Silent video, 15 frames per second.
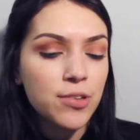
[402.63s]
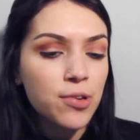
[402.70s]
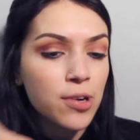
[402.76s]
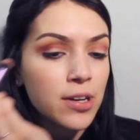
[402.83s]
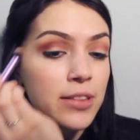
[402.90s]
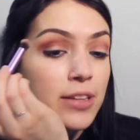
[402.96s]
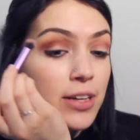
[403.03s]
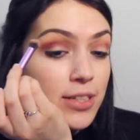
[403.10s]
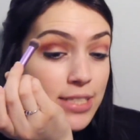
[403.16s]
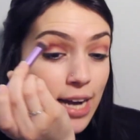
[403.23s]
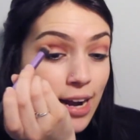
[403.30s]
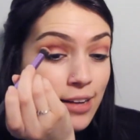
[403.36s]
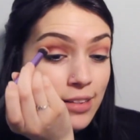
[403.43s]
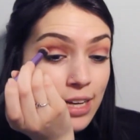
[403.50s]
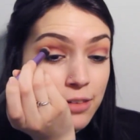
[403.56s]
or their
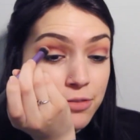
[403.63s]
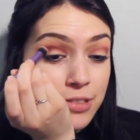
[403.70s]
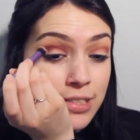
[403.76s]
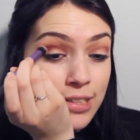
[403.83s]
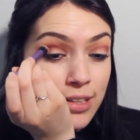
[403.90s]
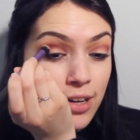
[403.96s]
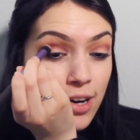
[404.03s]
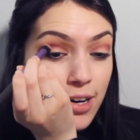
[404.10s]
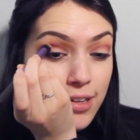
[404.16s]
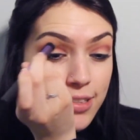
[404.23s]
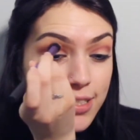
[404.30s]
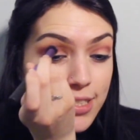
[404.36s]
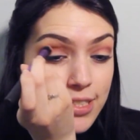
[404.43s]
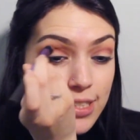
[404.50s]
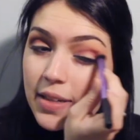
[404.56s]
entire life was
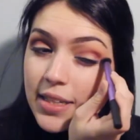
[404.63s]
lost.